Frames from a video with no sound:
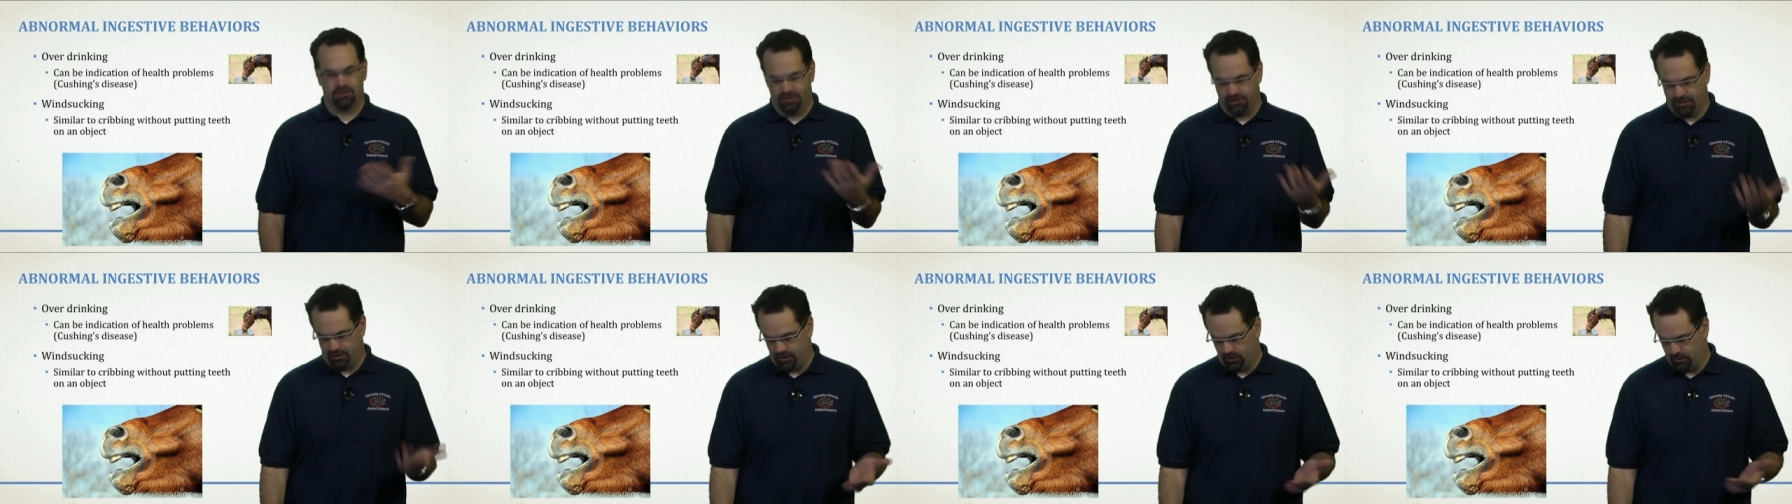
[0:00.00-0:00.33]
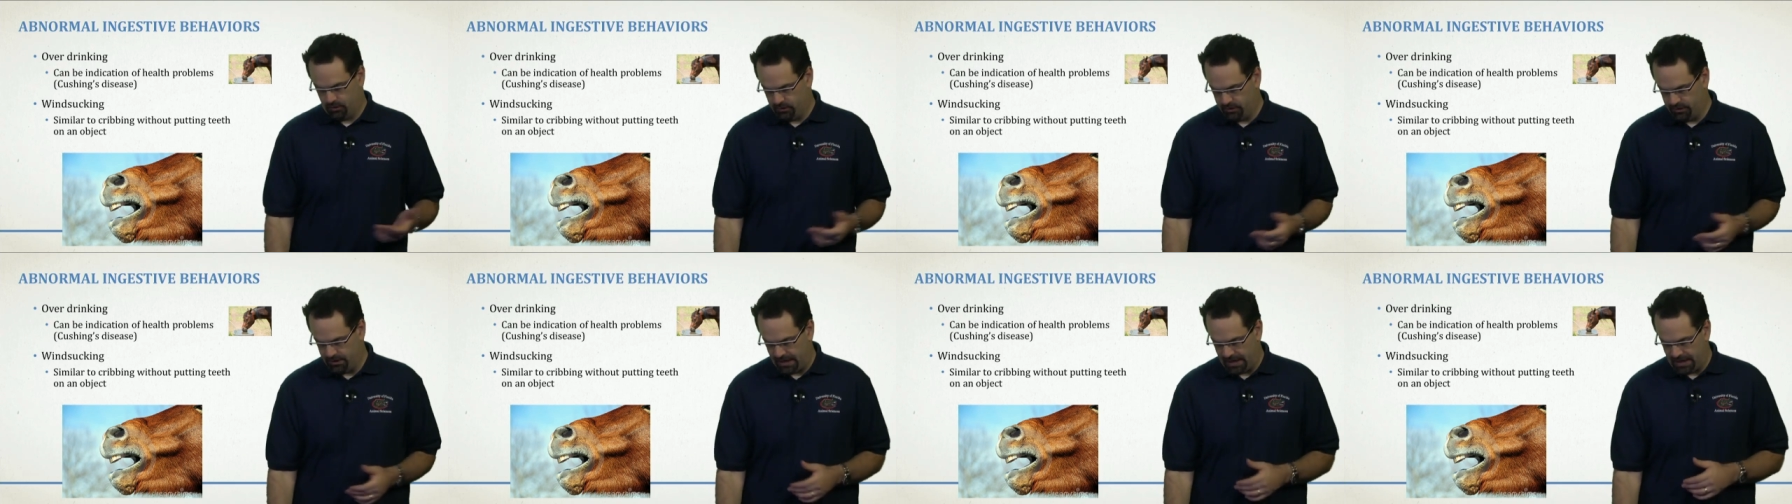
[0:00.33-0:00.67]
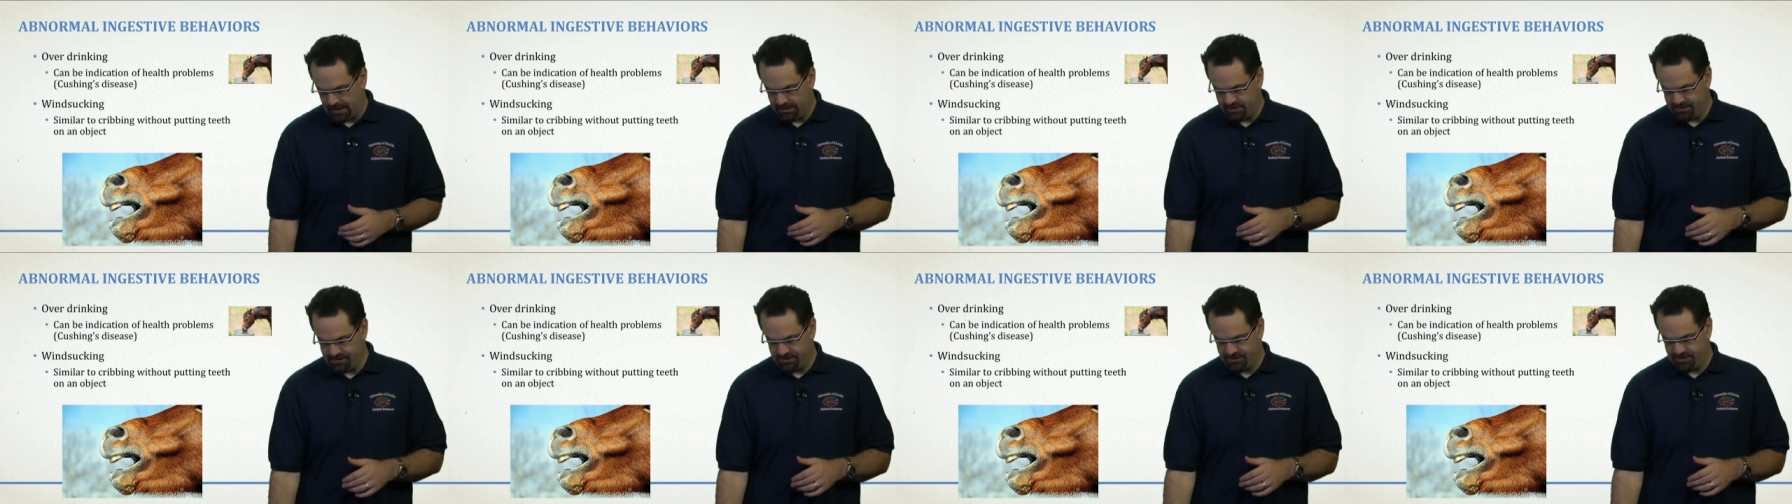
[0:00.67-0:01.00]
So
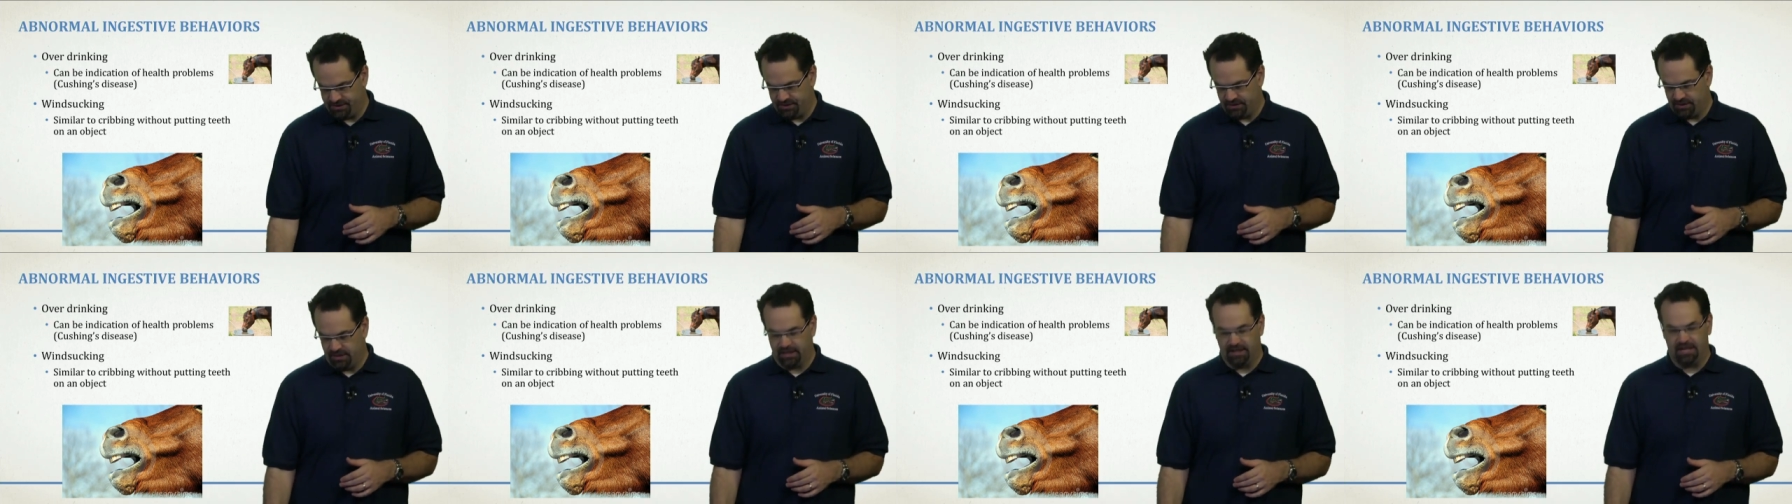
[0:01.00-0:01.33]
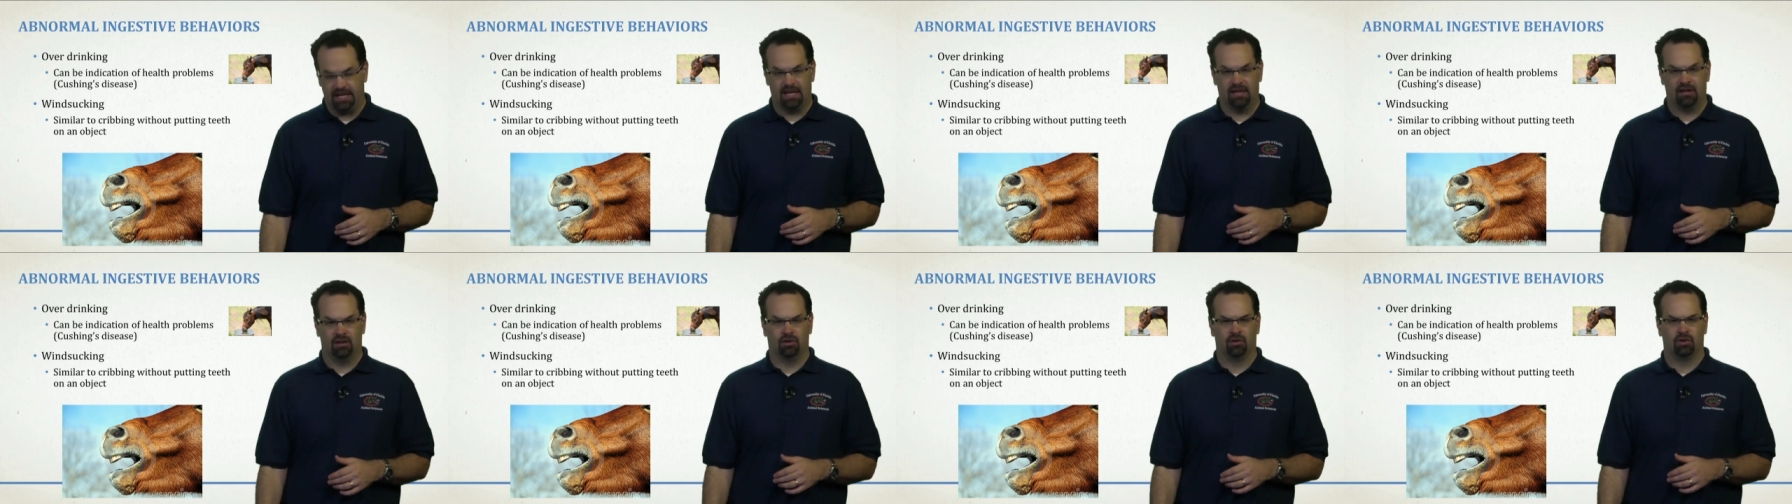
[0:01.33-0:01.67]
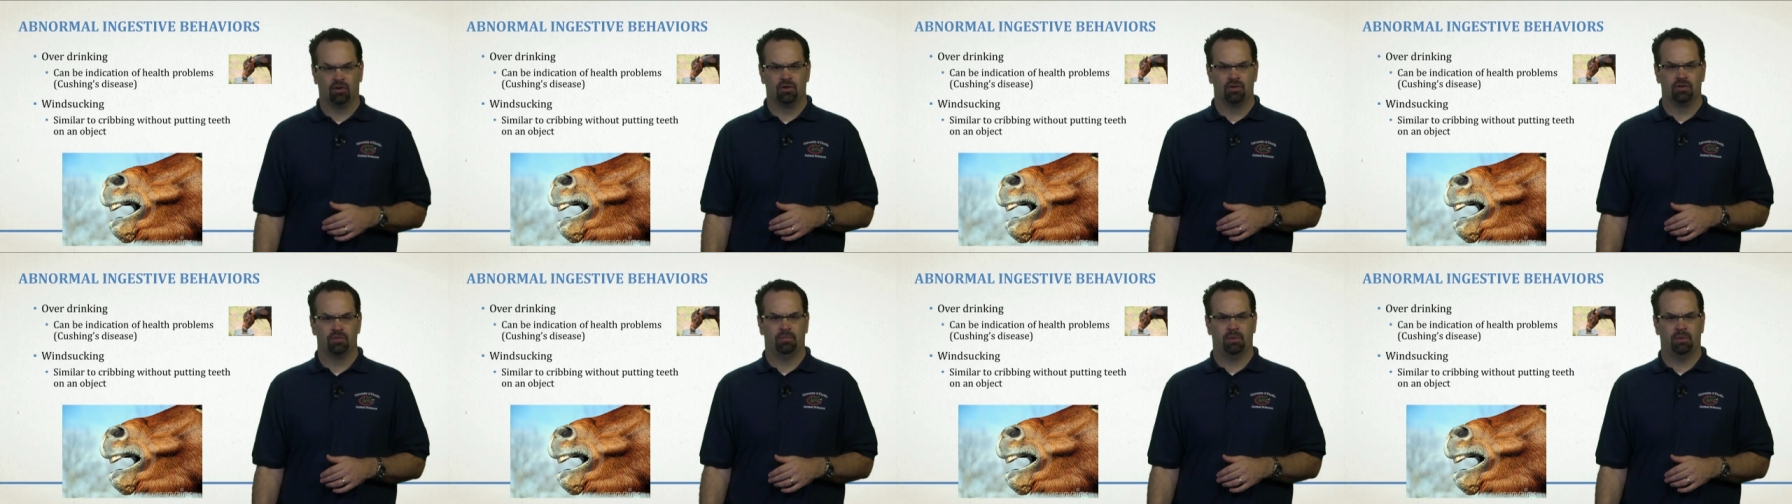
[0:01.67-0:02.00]
that is, again, a
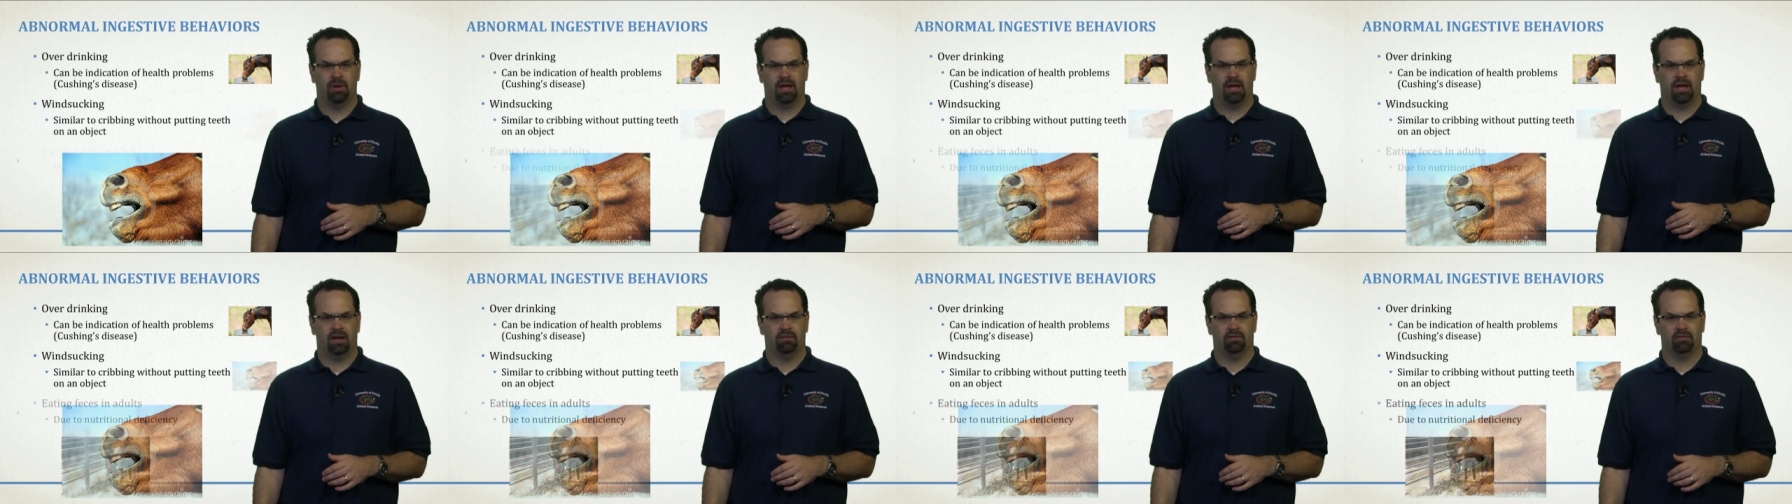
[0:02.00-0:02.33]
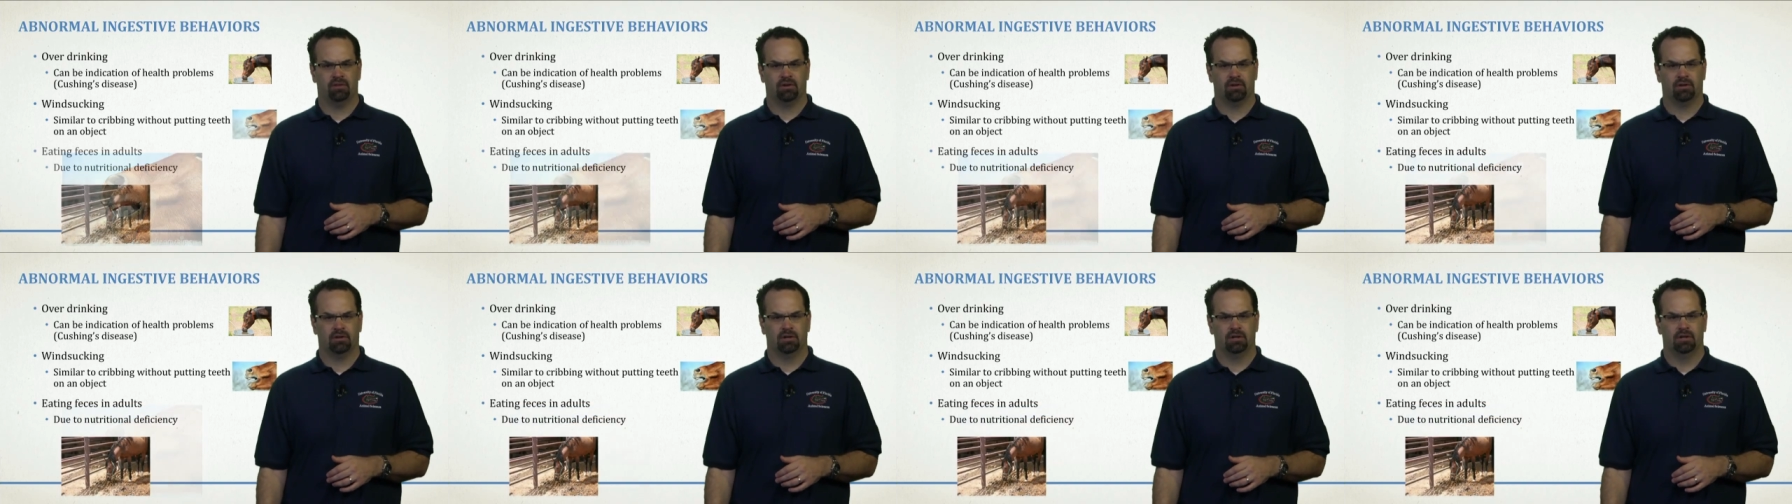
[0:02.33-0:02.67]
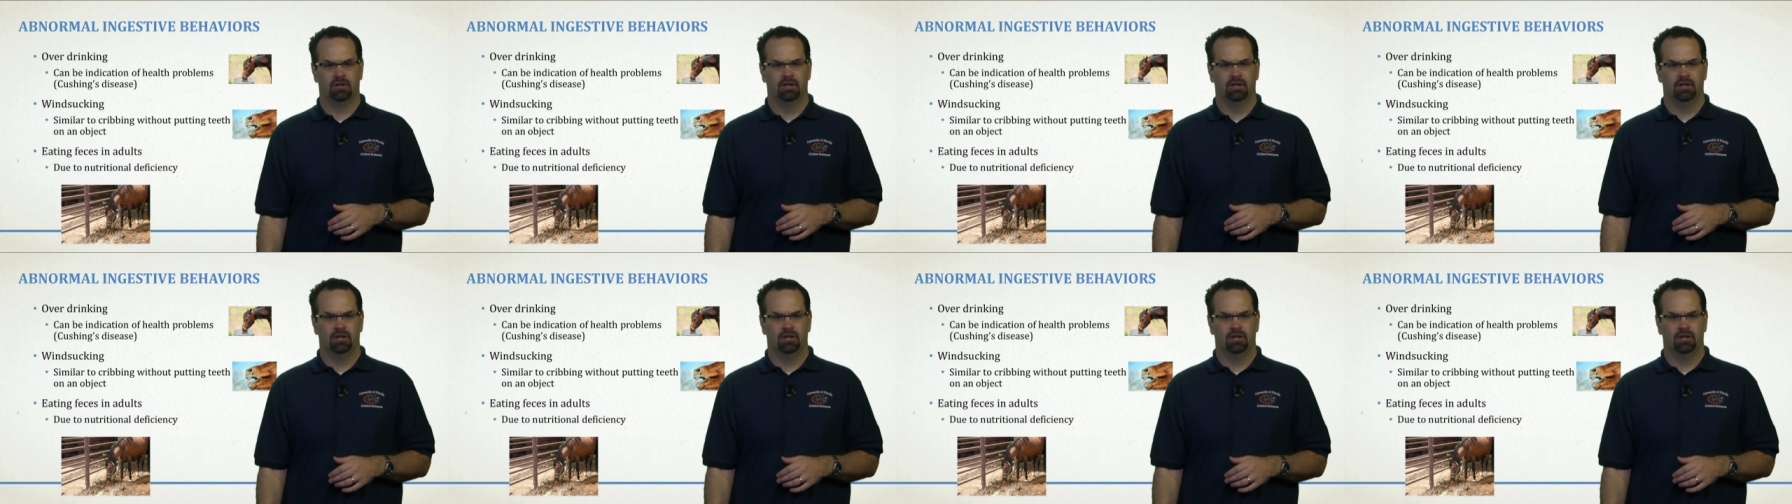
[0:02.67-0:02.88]
learned behavior.